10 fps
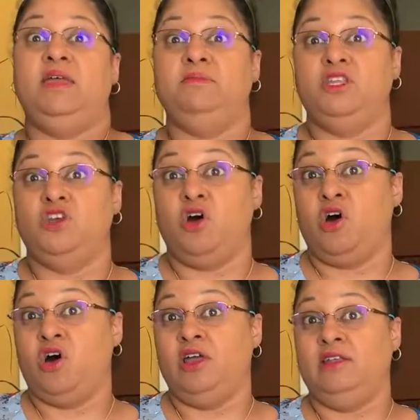
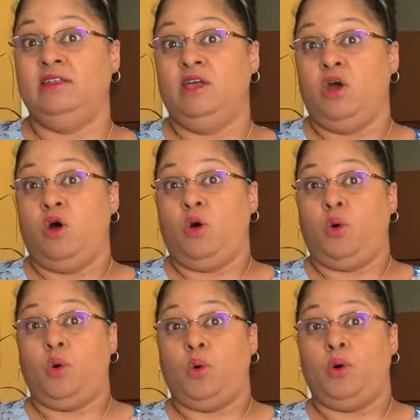mignon
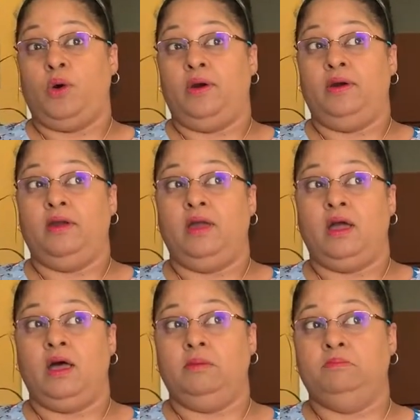or a